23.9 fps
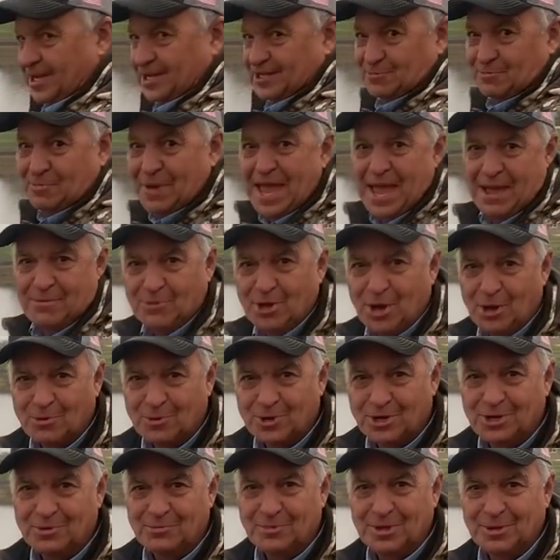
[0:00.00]
cast. Bam! Y'all
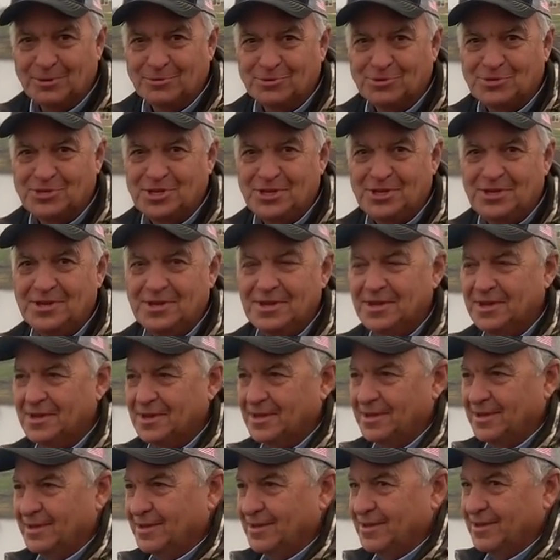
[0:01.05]
were going to be able to see
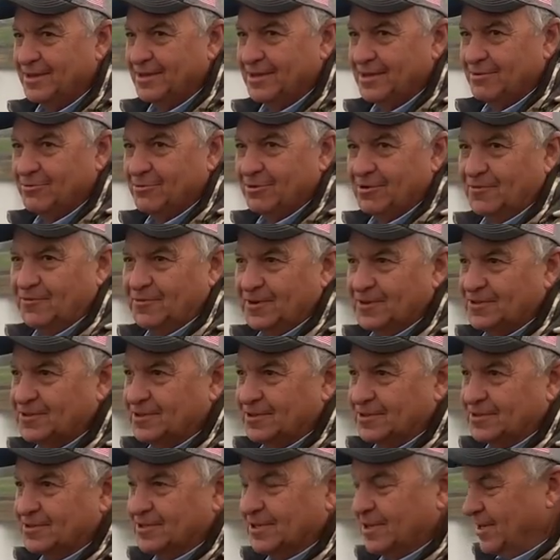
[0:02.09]
what a
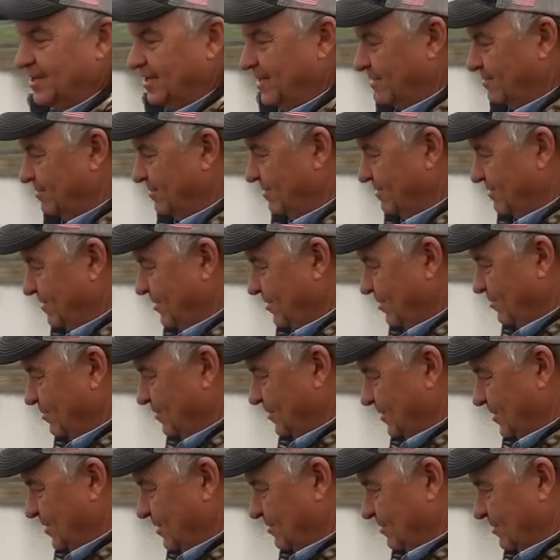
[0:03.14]
fish looks like. I'm
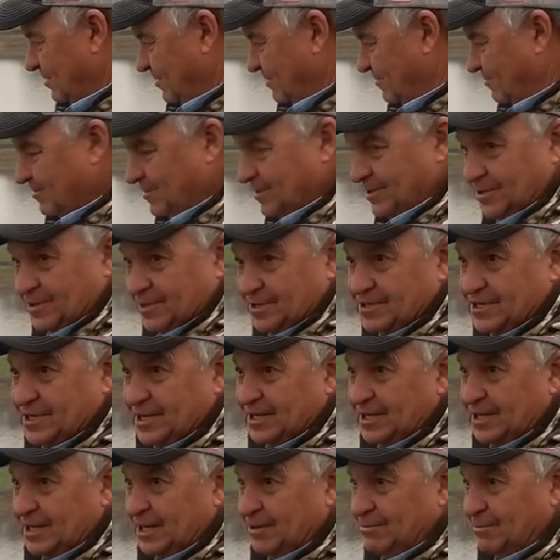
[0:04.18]
hoping to see what one looks
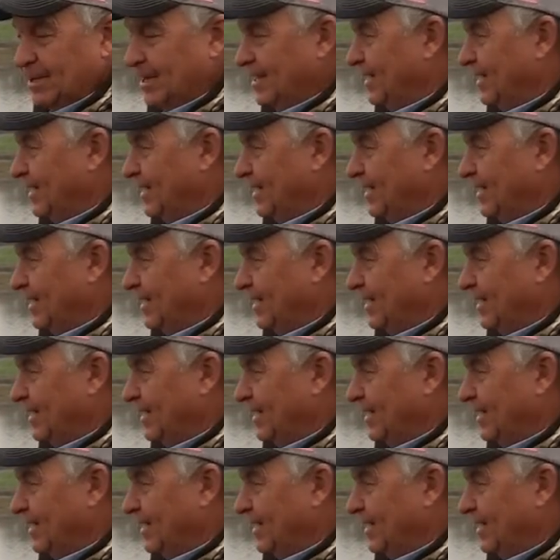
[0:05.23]
like at the end of